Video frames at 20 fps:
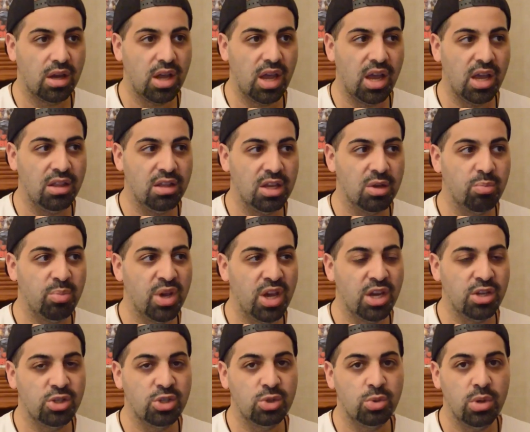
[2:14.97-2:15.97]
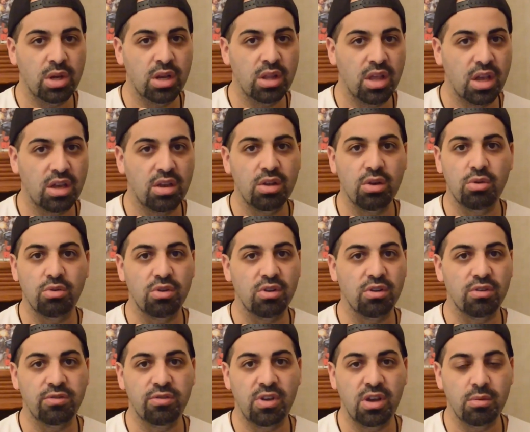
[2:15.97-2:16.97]
Elliot Page tweeted like, "You're
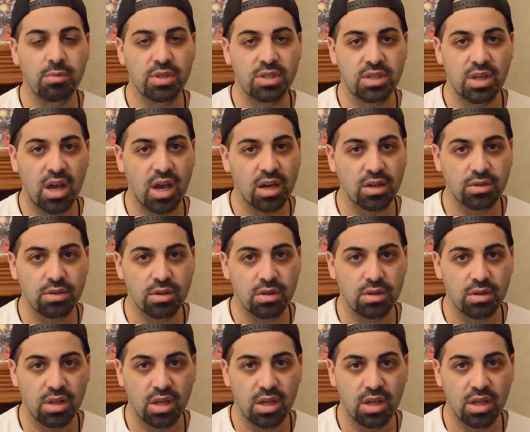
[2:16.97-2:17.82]
a famous actor.